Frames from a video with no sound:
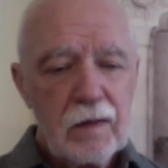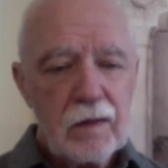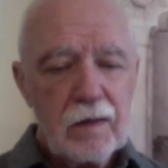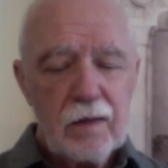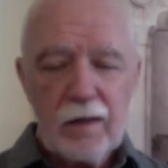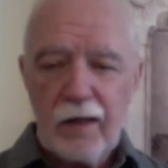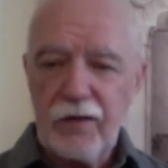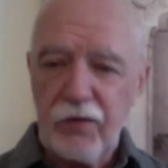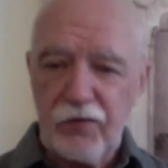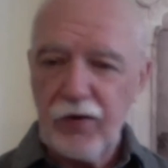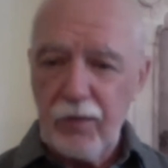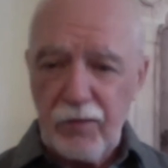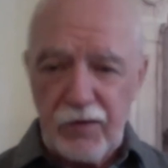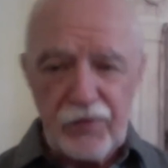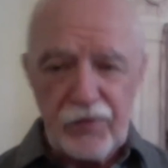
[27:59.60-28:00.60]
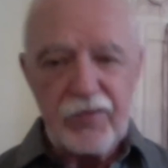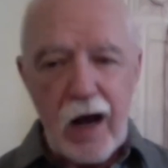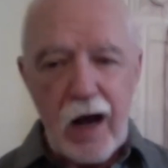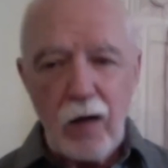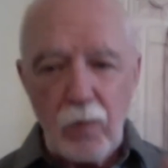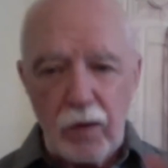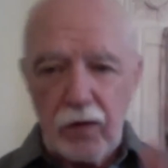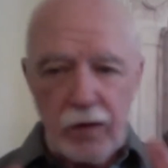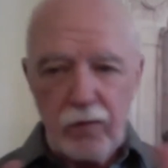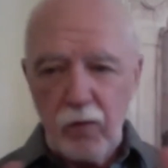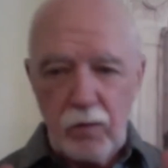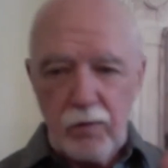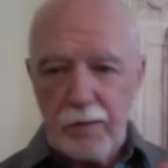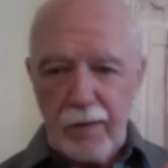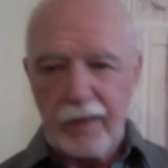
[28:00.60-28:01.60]
And the servants now were going, well,
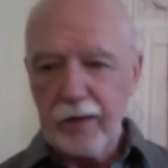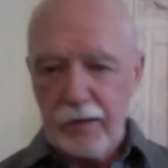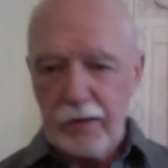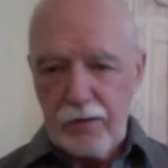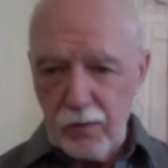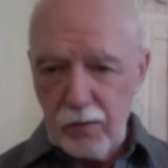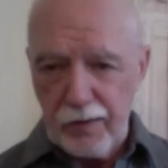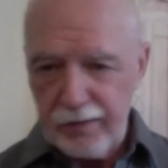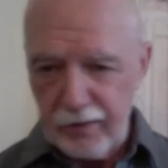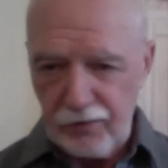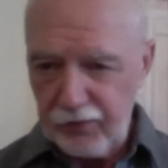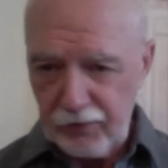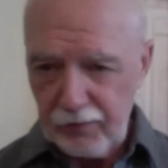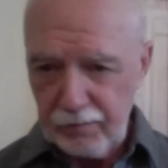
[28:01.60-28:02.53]
what am I going to do with this?